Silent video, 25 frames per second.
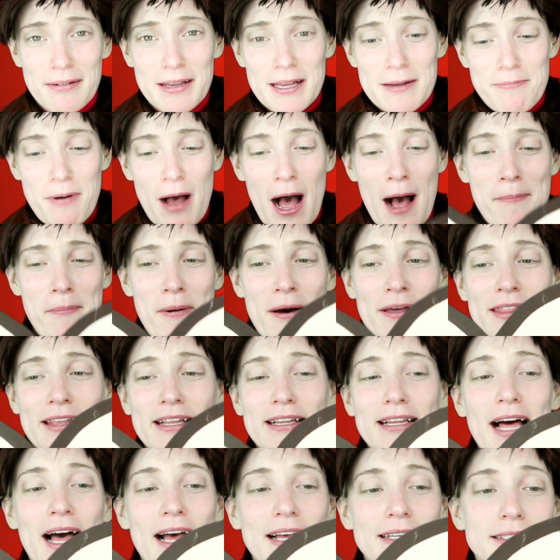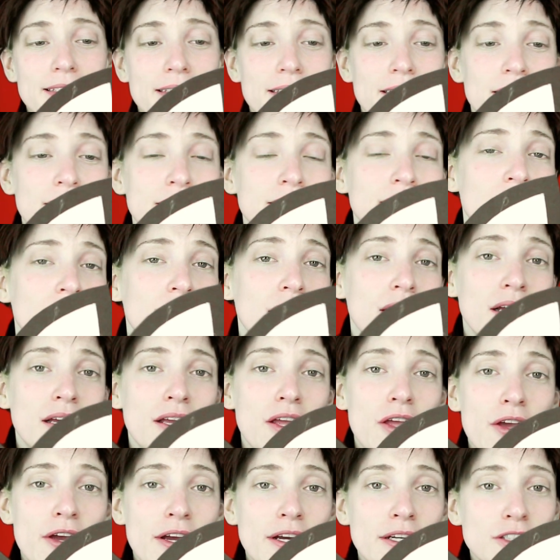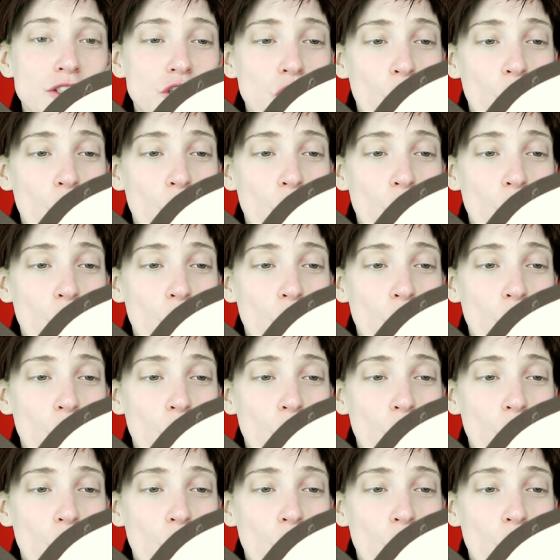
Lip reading: I'm gonna pop on the glasses. You can